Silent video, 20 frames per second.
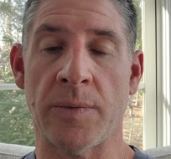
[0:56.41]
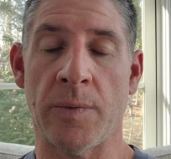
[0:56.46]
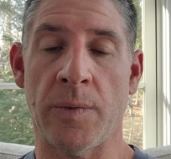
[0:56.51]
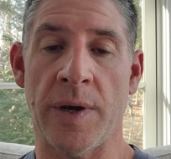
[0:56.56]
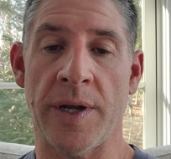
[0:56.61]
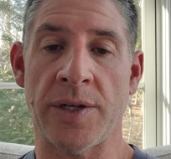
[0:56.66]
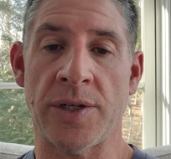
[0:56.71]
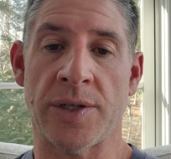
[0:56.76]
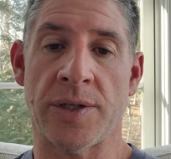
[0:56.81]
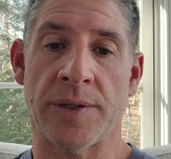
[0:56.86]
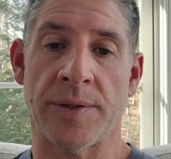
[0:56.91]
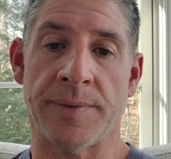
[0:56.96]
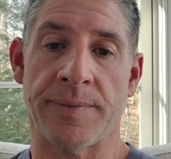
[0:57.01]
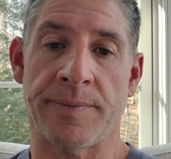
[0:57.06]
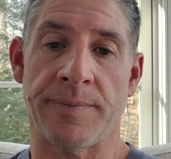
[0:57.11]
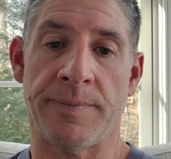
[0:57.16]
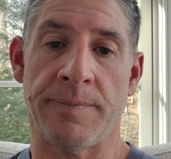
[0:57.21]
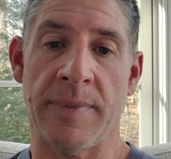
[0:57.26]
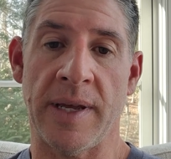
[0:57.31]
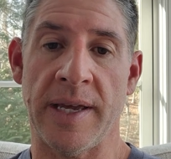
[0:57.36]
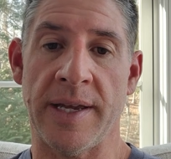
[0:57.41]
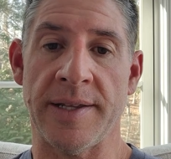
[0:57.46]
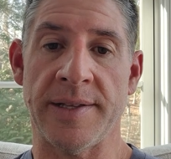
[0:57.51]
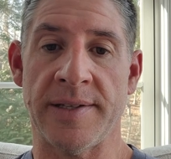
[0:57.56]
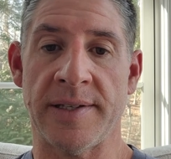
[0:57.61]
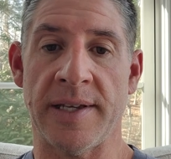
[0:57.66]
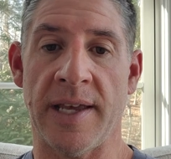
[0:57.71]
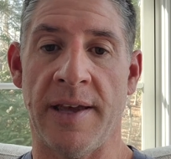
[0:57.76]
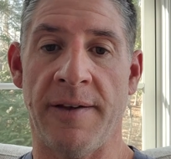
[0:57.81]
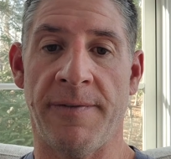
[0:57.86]
which
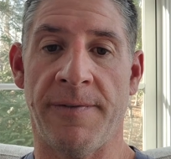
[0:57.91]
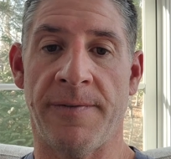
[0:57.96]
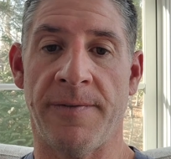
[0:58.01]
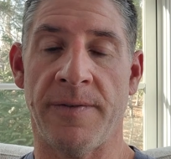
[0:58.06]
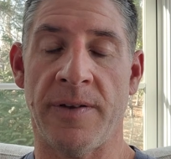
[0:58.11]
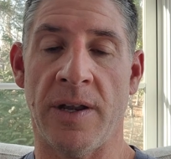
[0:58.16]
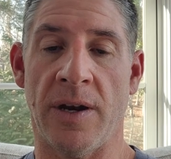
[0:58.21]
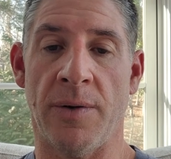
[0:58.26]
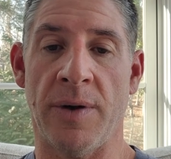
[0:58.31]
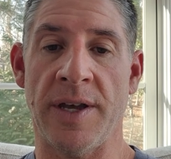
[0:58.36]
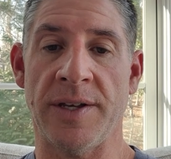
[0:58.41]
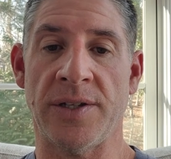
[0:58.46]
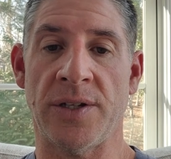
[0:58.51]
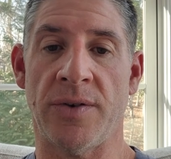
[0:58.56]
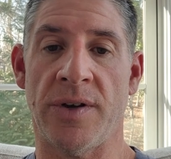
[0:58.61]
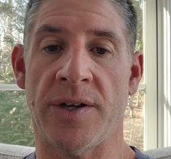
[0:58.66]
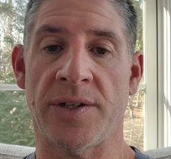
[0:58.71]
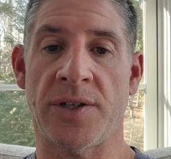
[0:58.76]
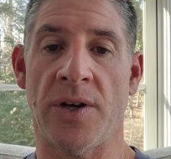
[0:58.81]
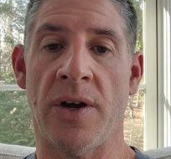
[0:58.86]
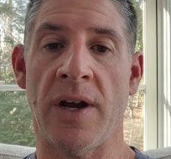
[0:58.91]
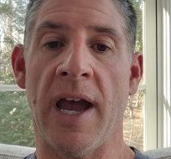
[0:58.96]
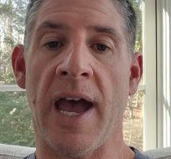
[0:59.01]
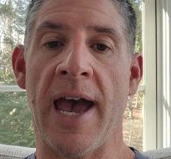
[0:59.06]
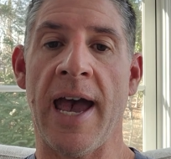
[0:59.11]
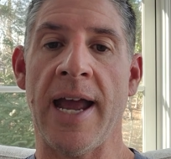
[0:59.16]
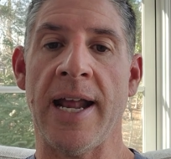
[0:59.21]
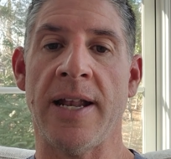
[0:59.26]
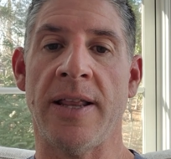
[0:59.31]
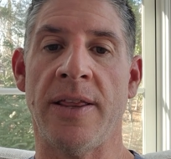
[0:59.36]
means if history is our
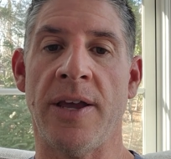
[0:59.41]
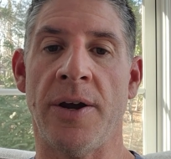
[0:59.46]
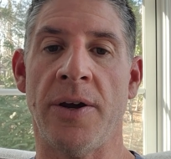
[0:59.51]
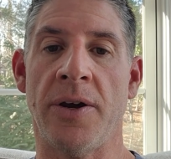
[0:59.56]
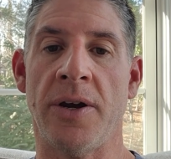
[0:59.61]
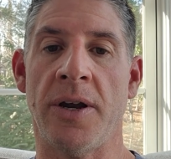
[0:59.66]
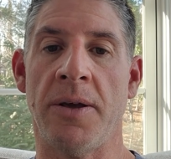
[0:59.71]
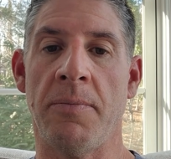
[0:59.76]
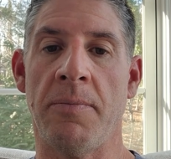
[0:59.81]
guide, they're going